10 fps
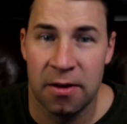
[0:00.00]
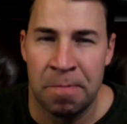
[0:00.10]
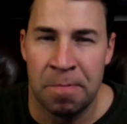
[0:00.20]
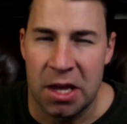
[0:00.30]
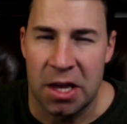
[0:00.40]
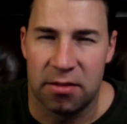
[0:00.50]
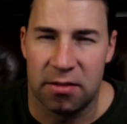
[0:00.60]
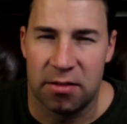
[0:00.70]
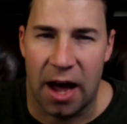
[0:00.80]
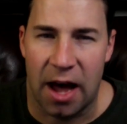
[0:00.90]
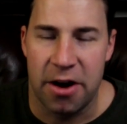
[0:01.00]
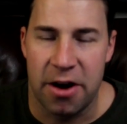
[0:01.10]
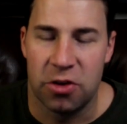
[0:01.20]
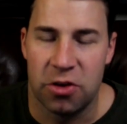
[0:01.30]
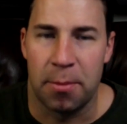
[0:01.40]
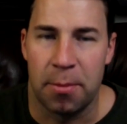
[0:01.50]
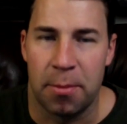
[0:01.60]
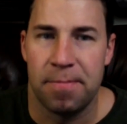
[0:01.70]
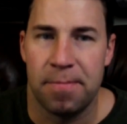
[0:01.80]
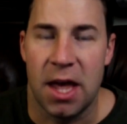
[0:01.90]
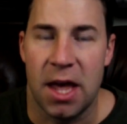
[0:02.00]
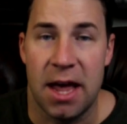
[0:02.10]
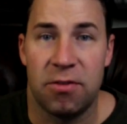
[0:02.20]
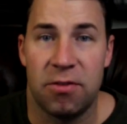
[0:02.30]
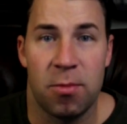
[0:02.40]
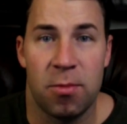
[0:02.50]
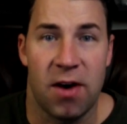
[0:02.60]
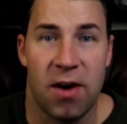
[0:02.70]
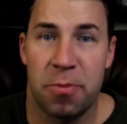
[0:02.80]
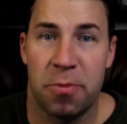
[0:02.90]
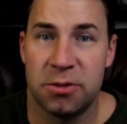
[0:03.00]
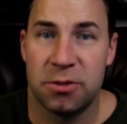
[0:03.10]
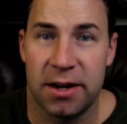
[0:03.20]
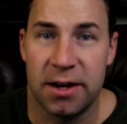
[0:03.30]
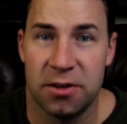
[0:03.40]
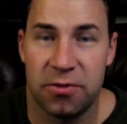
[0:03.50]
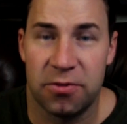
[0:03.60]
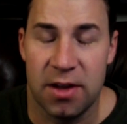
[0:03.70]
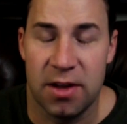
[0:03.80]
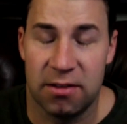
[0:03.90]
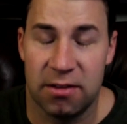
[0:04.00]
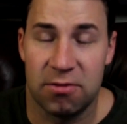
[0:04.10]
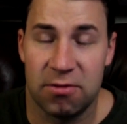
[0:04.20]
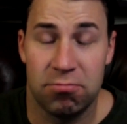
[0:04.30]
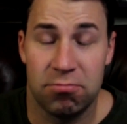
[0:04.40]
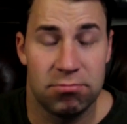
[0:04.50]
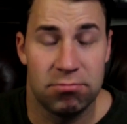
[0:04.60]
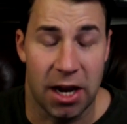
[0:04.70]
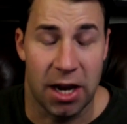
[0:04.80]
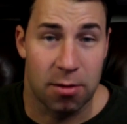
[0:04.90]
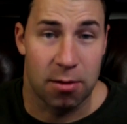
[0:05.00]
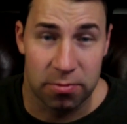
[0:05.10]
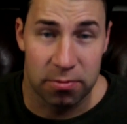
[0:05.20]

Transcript: is this iron cucumber. And from a value perspective, it's terrible. It's on,